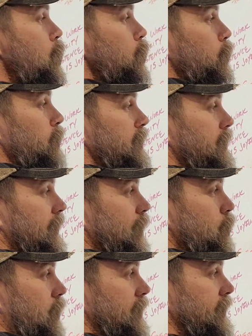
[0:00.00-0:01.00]
So as
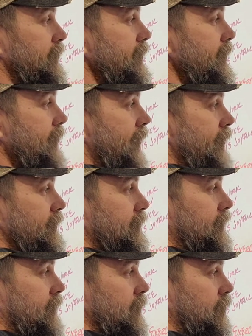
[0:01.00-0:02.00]
you can see,
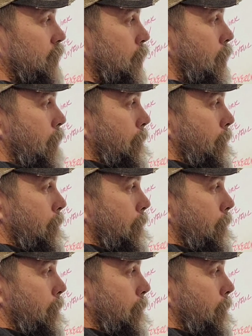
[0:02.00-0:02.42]
as this